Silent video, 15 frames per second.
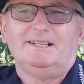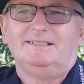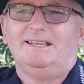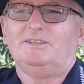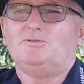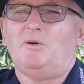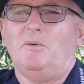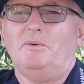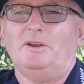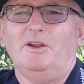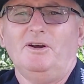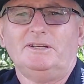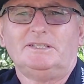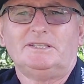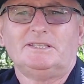that's what we
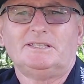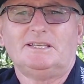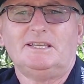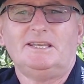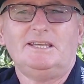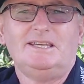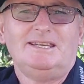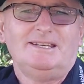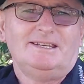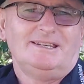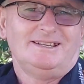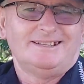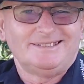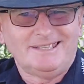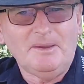like to see.
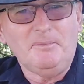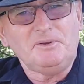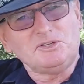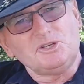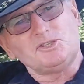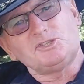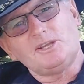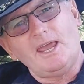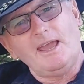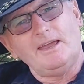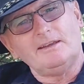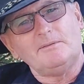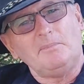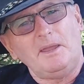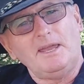Temperatures
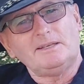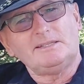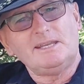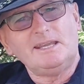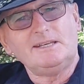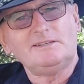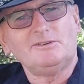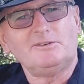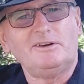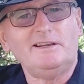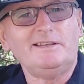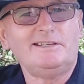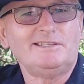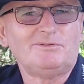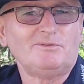down about 10
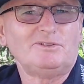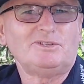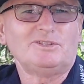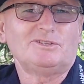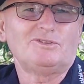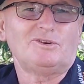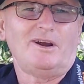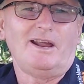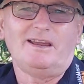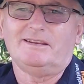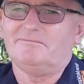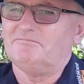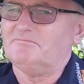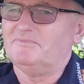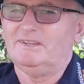degrees, which is great.
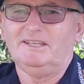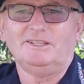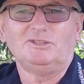In